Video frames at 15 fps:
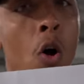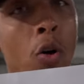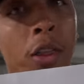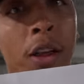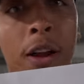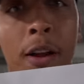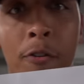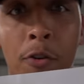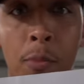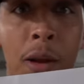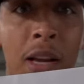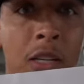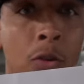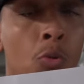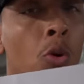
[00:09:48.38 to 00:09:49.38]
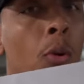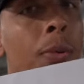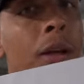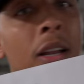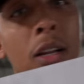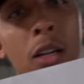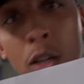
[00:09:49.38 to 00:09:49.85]
All their information will
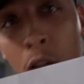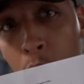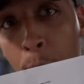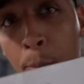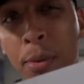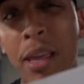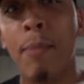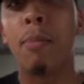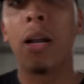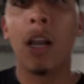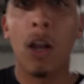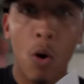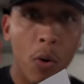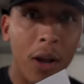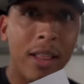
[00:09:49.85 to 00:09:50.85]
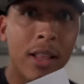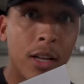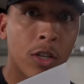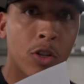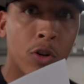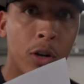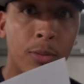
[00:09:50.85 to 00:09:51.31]
be below in the
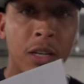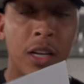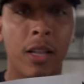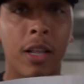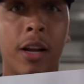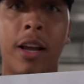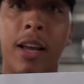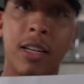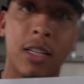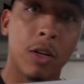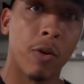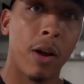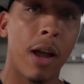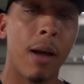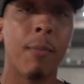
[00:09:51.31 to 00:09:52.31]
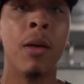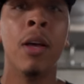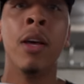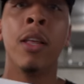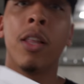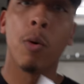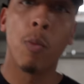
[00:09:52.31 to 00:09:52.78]
description, their Instagram,
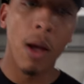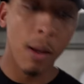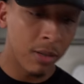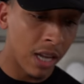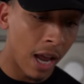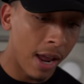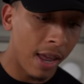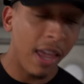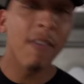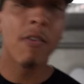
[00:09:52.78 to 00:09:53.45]
their website.